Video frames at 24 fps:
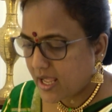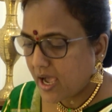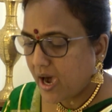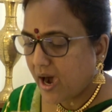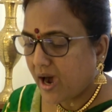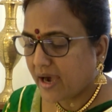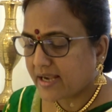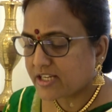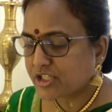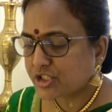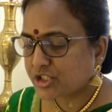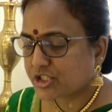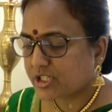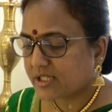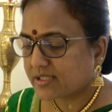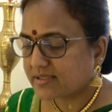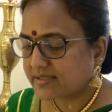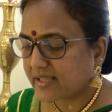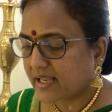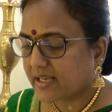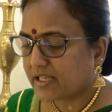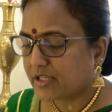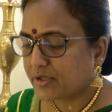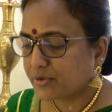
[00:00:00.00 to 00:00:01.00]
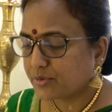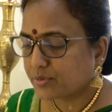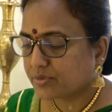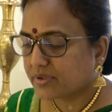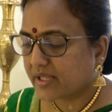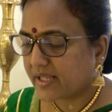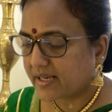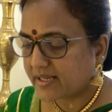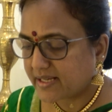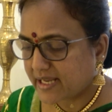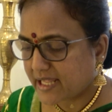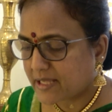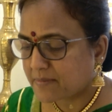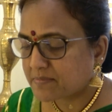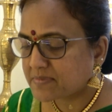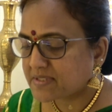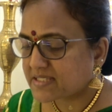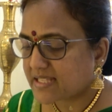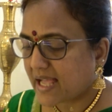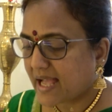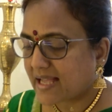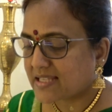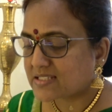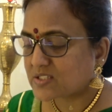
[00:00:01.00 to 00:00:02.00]
I shall tell you their names
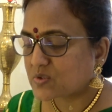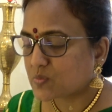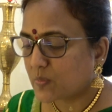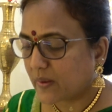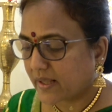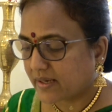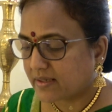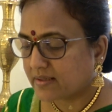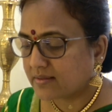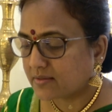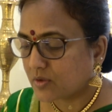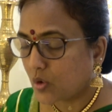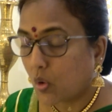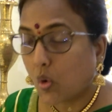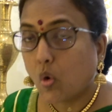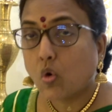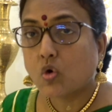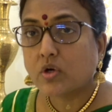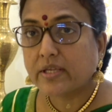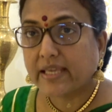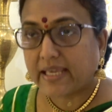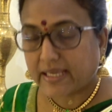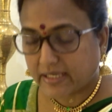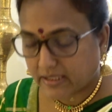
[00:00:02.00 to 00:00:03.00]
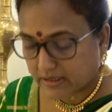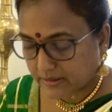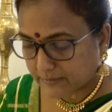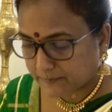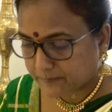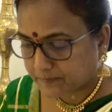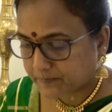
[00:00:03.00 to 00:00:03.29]
as well, O king.